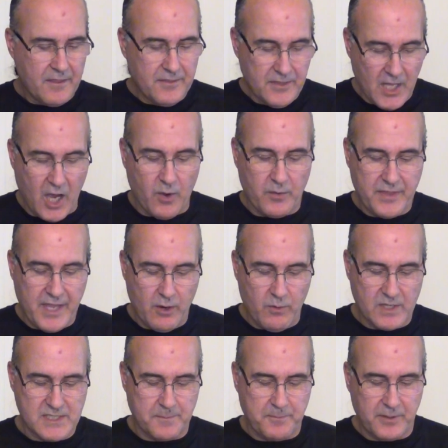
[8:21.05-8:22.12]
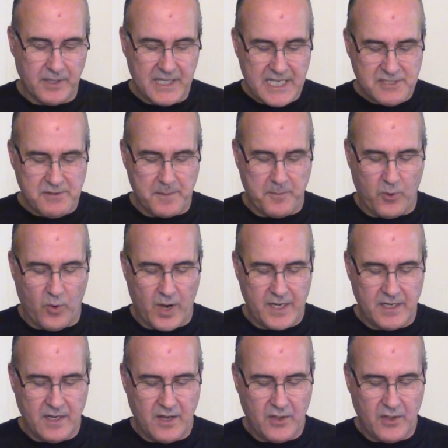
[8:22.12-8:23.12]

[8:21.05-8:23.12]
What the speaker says: No, there was a police report.